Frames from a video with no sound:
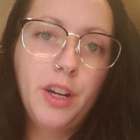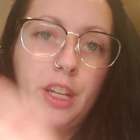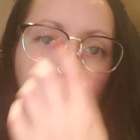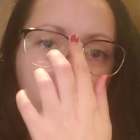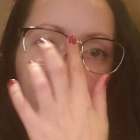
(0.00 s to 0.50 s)

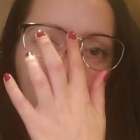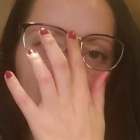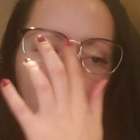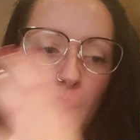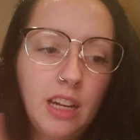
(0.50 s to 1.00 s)
You don't want to
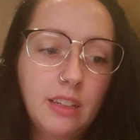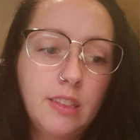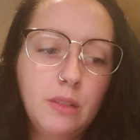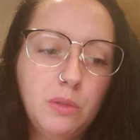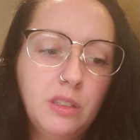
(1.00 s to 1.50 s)
use hot
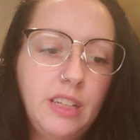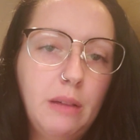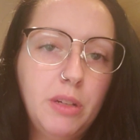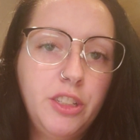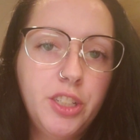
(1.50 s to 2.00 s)
because it will
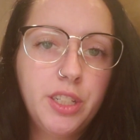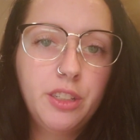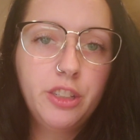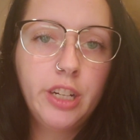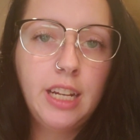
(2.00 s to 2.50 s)
damage your
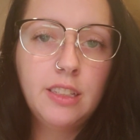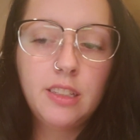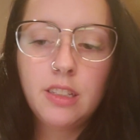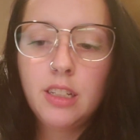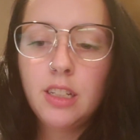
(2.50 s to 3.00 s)
trays.